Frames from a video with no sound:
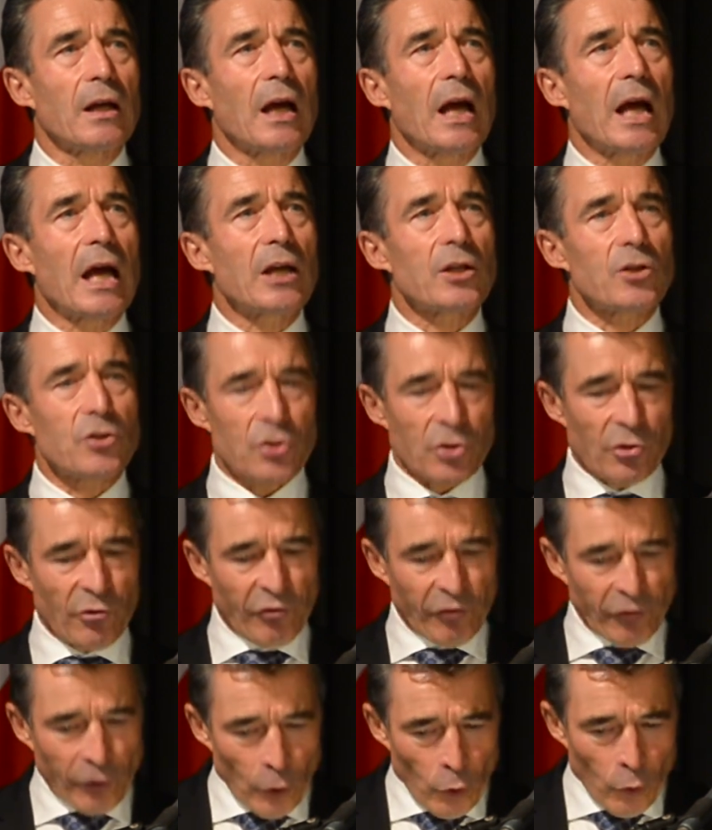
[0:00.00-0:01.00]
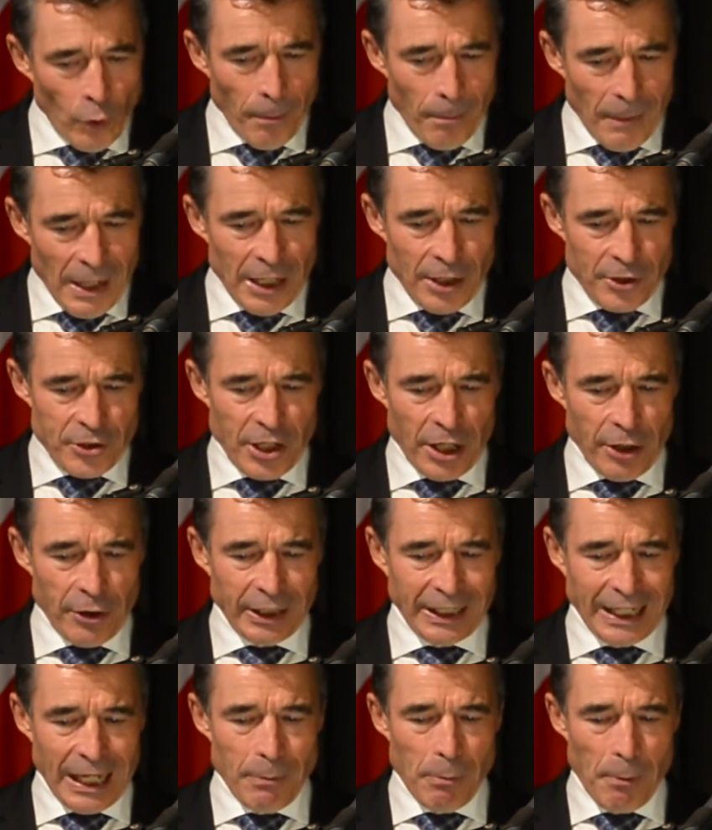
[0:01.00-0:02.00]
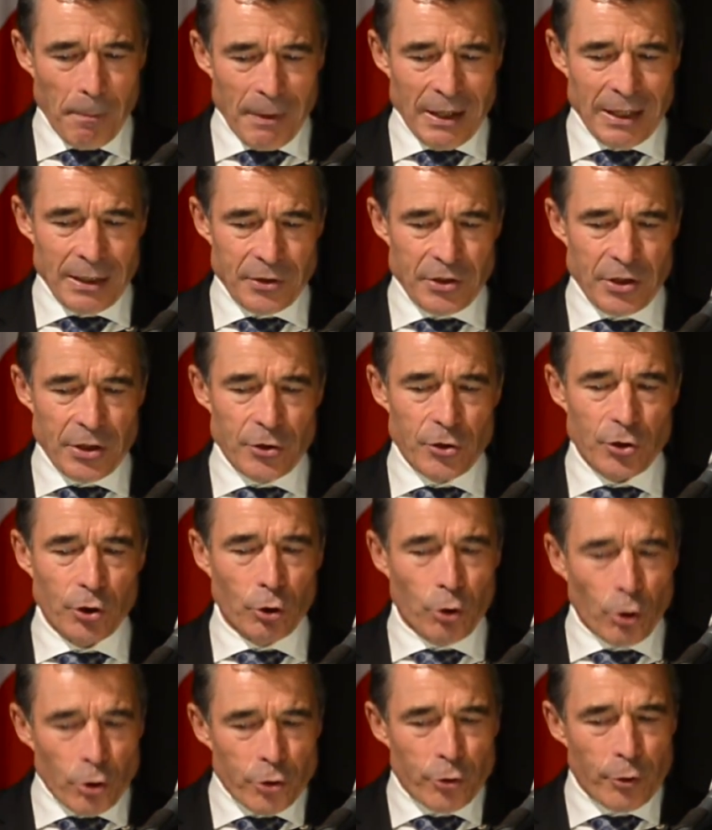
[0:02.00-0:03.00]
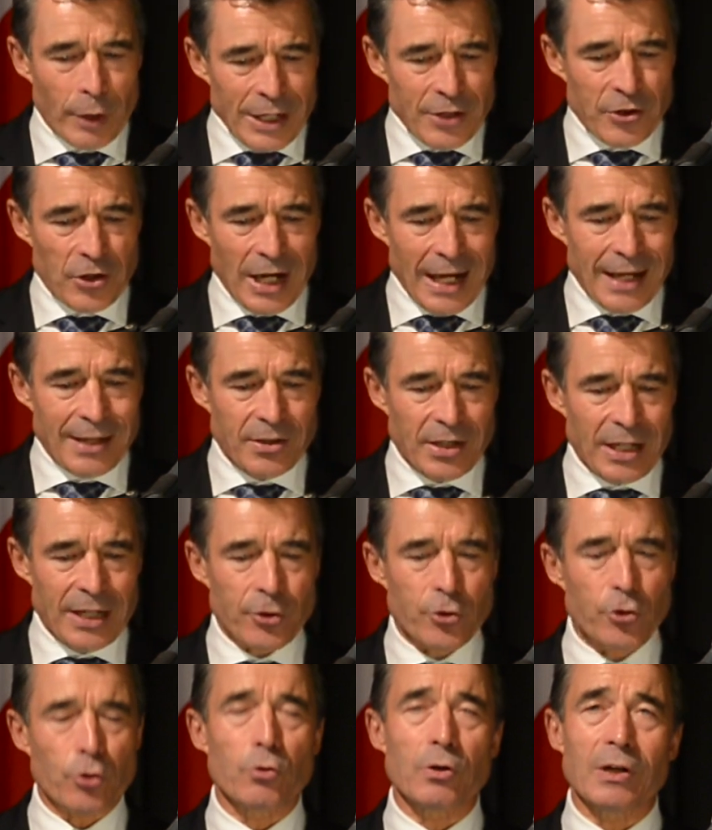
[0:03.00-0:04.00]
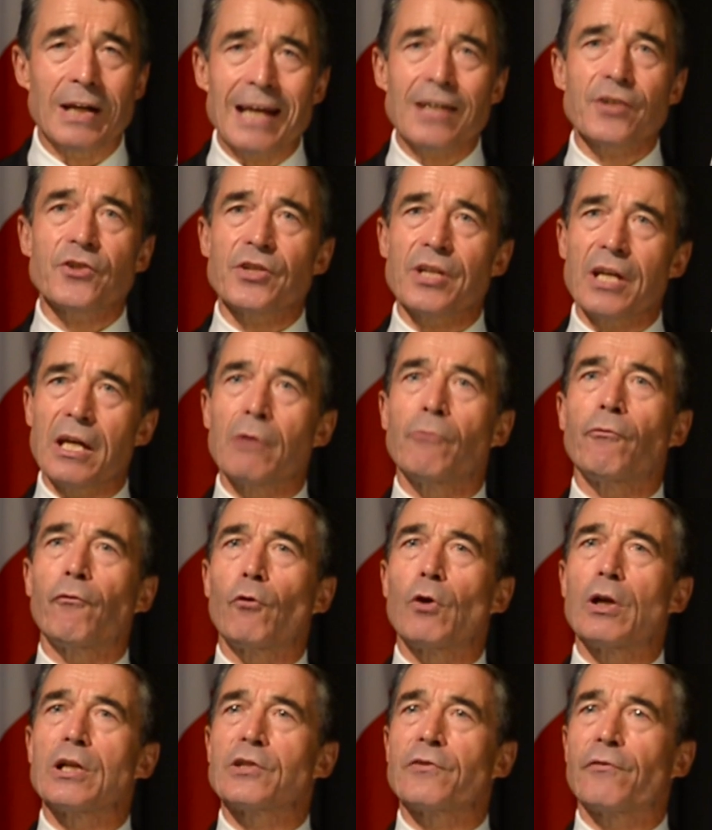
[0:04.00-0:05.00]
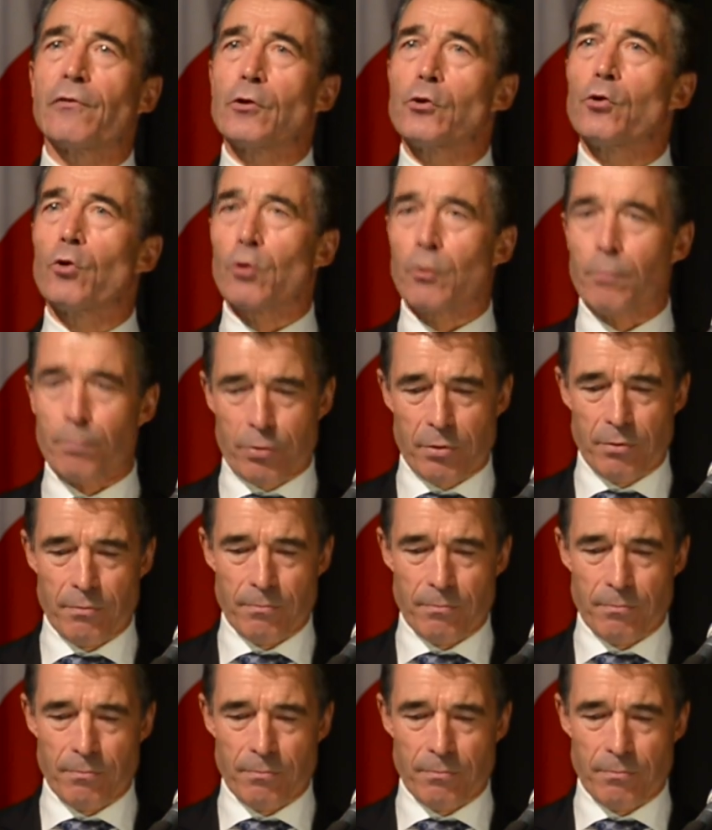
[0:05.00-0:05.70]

and fewer military capabilities could translate into less influence for Europe.